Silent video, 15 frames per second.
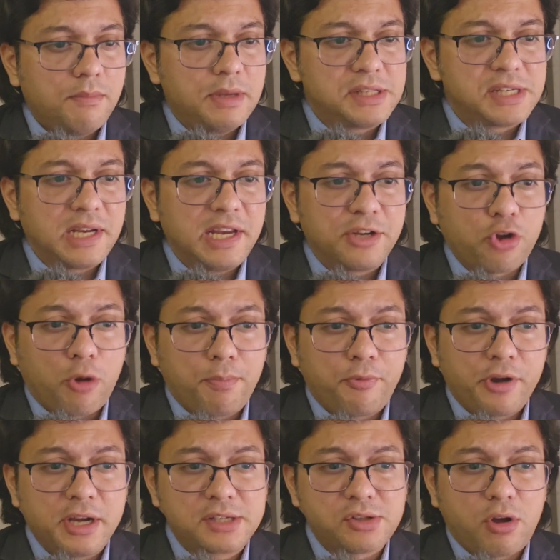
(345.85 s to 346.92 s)
Basically, it
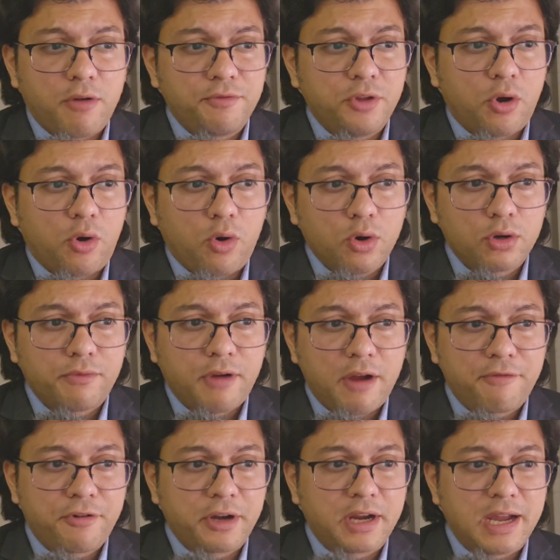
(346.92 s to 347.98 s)
operates off the Horn of
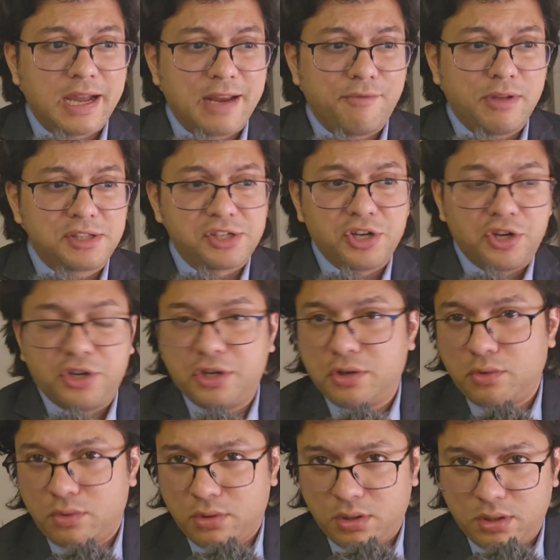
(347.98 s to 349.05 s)
Africa and Western
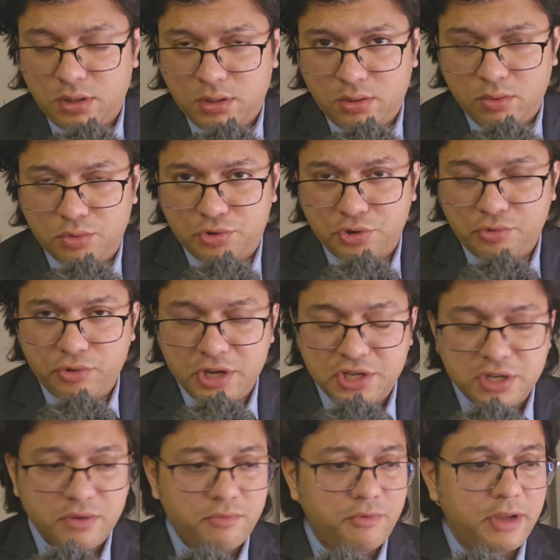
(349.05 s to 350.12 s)
Indian Ocean
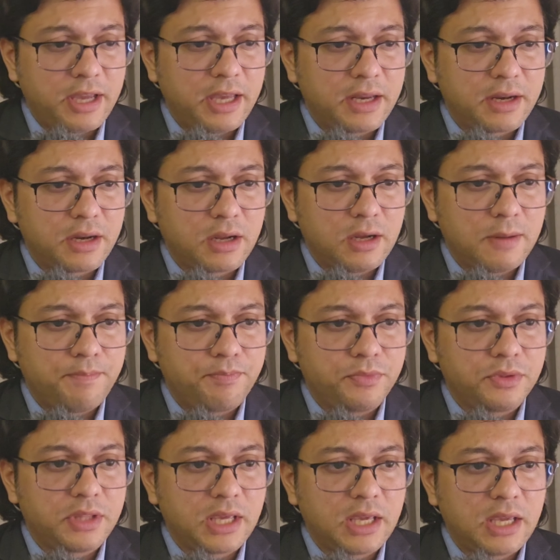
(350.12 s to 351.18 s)
region, where
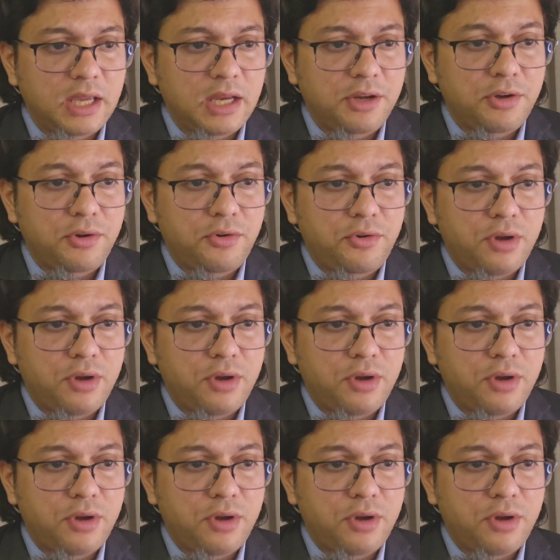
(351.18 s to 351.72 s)
they